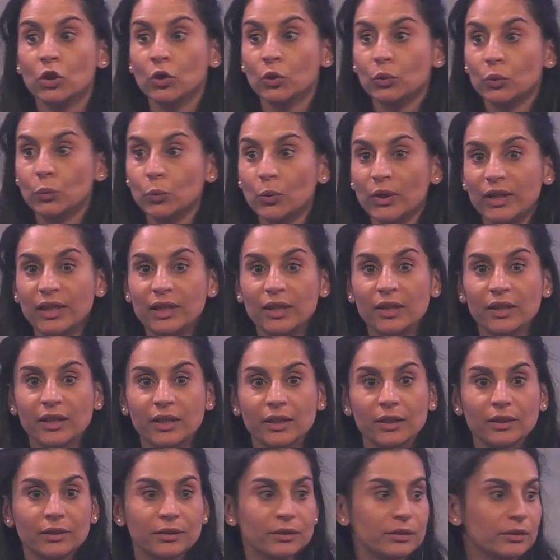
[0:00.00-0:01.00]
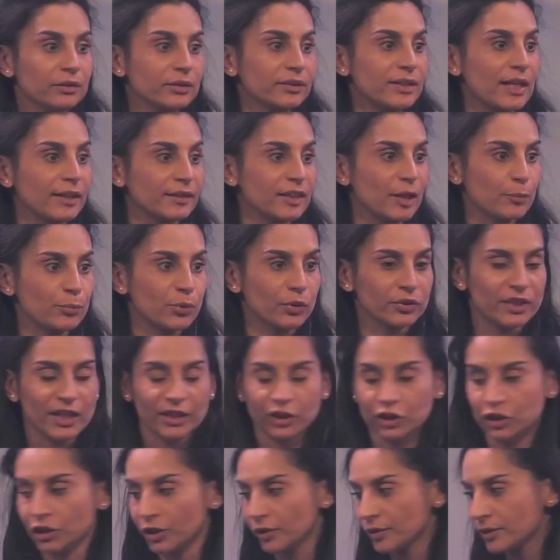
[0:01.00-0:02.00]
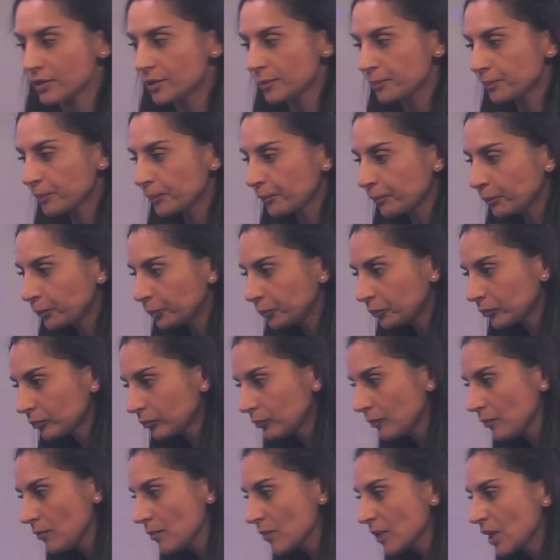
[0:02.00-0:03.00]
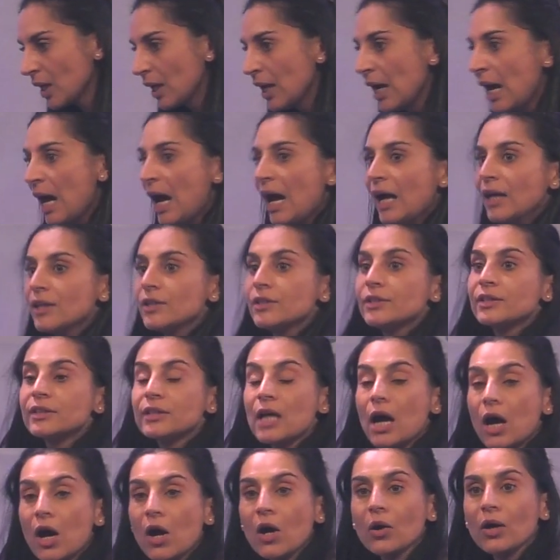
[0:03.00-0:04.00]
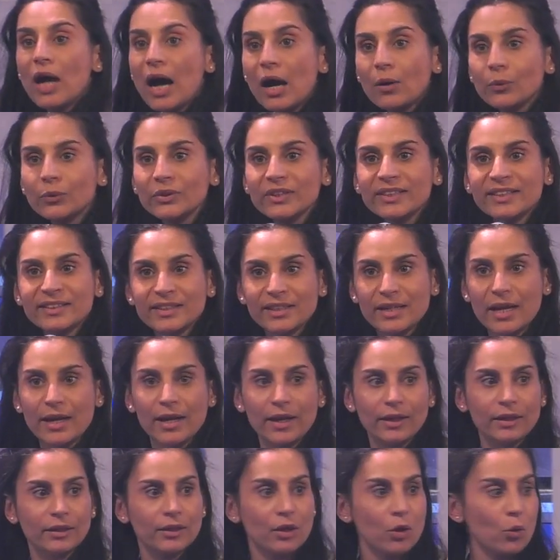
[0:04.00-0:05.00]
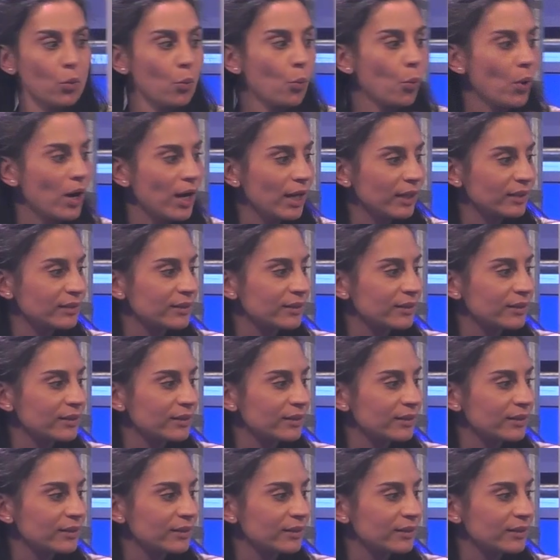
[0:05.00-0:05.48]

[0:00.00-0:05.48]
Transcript: with data protections. So I would say what